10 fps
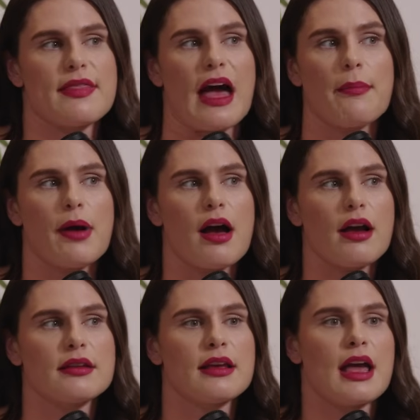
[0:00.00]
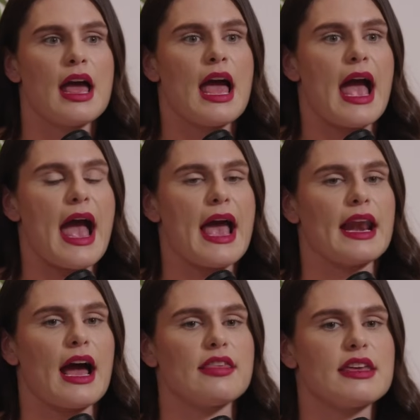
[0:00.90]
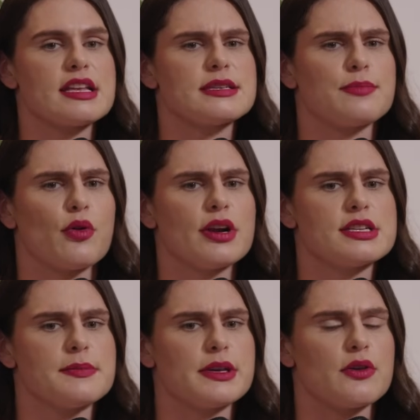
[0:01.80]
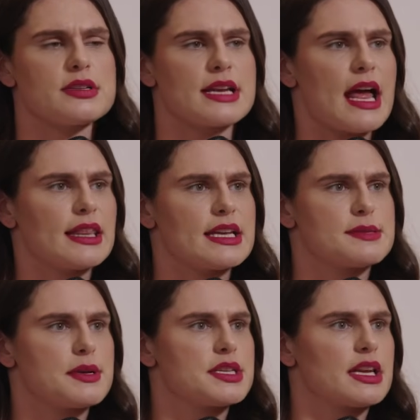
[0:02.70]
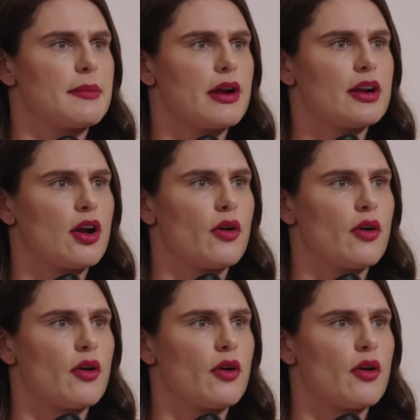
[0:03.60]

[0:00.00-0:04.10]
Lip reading: in that box. Yeah. And I think it's important to be known as an athlete, especially in America.